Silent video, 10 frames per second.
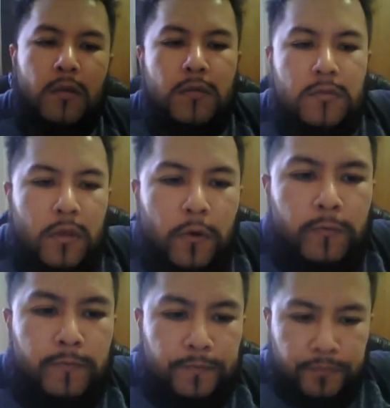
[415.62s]

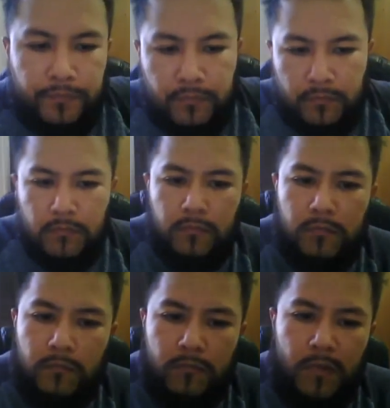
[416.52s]
So,
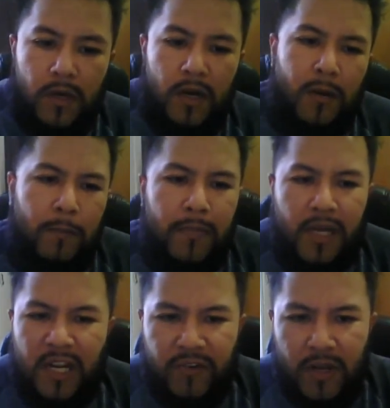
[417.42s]

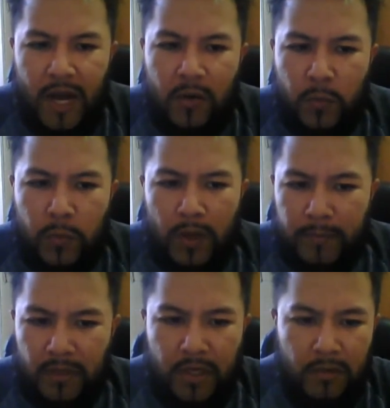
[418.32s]
and even in Hollywood, I
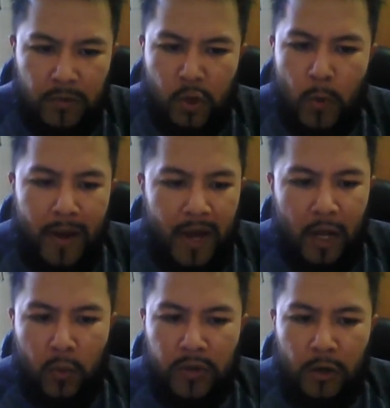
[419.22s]
mean, you can go by
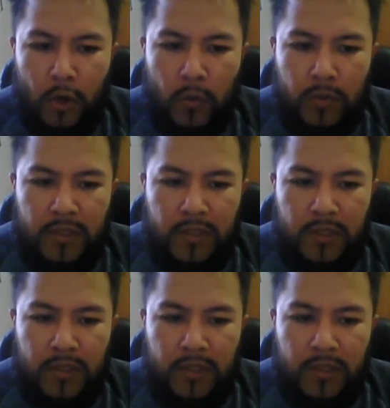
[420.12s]
Hollywood alone.